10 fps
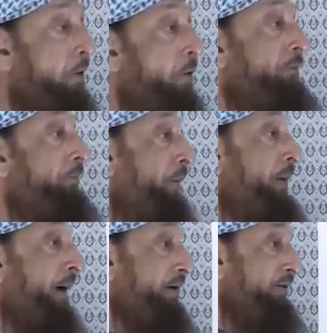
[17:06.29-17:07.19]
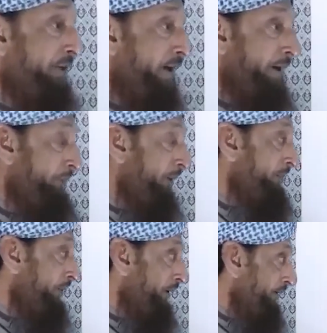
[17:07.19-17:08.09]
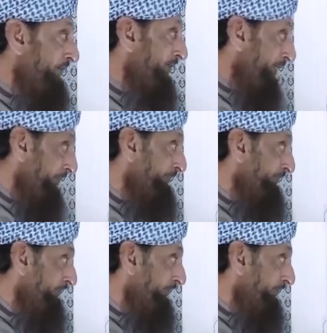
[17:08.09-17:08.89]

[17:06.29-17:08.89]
I hope the Pakistani people are listening.